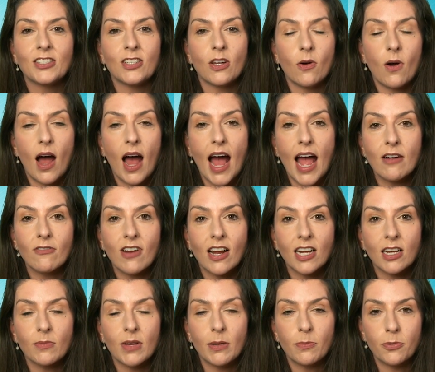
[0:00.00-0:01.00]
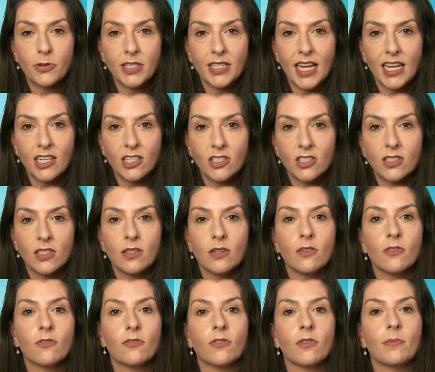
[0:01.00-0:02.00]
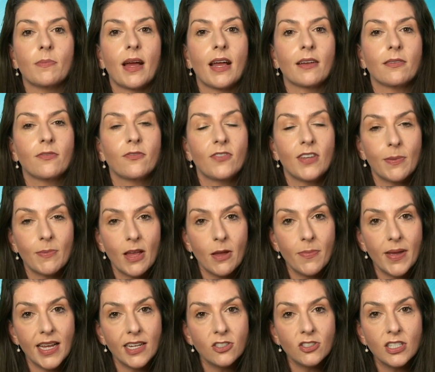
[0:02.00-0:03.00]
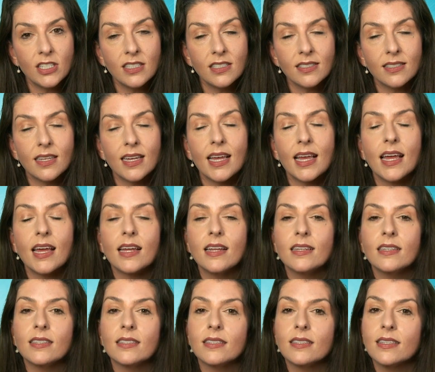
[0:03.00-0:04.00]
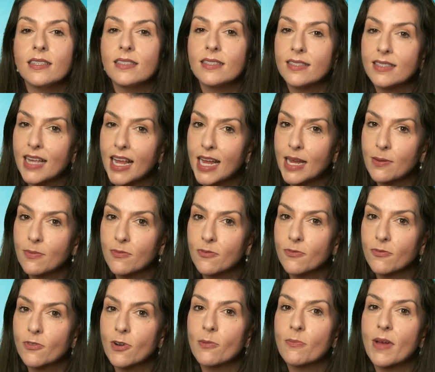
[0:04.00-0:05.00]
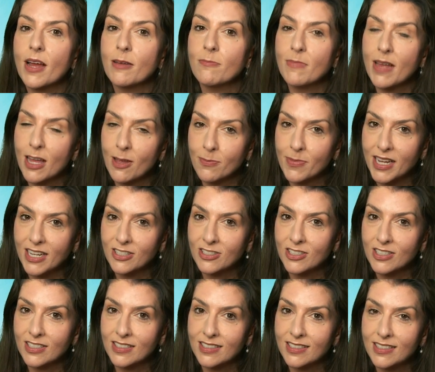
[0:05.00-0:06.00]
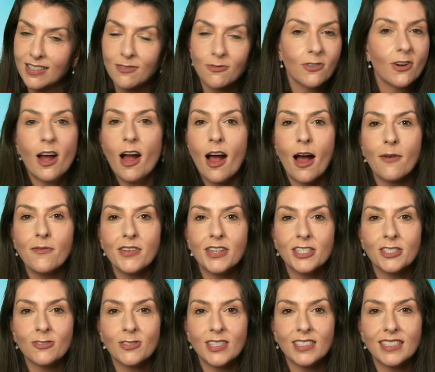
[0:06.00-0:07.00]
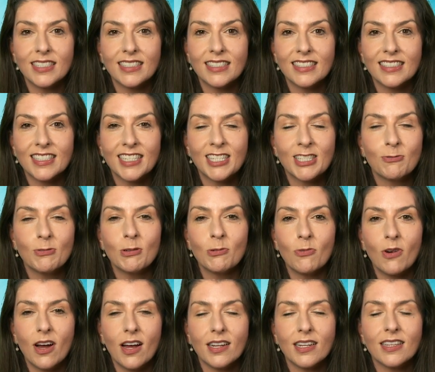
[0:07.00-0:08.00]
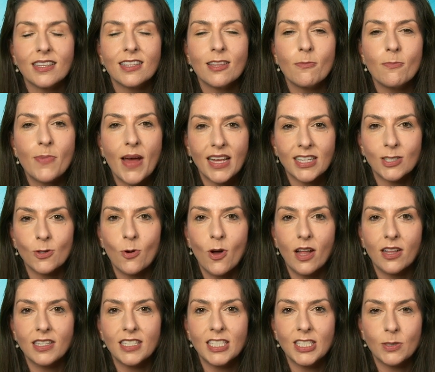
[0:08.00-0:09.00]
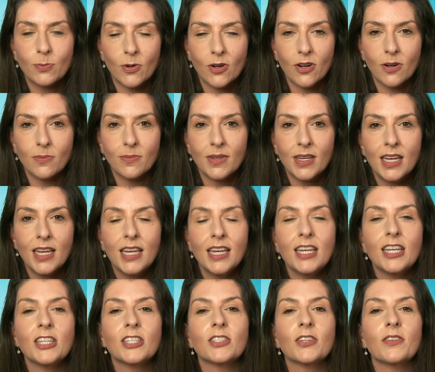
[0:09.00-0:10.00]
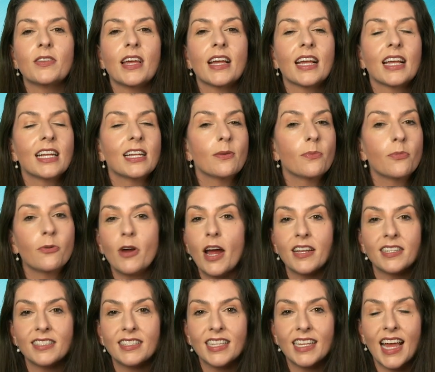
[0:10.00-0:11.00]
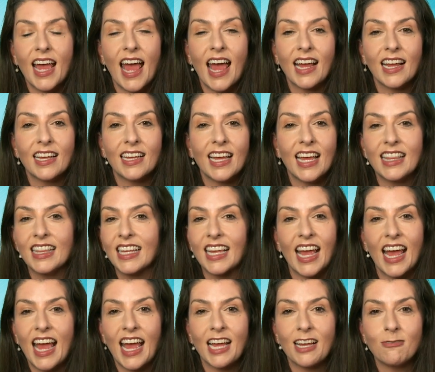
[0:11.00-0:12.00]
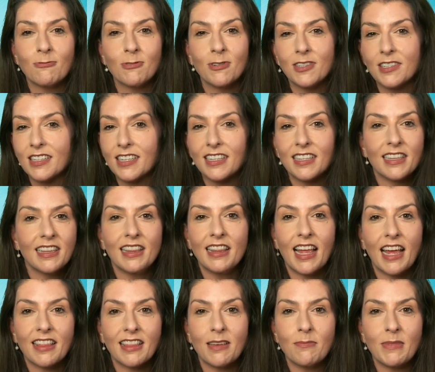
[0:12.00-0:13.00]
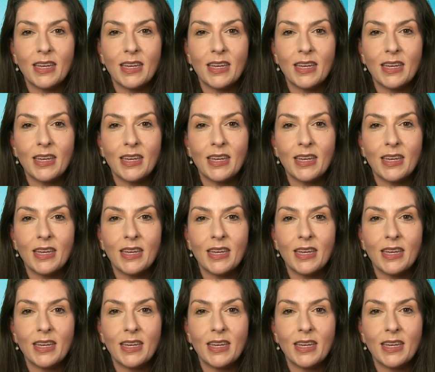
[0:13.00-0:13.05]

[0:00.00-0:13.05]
So I recommend prenatals for my female patients and the same for my male patients for obvious reasons because we want the best quality sperm so they can impress the egg and the egg will let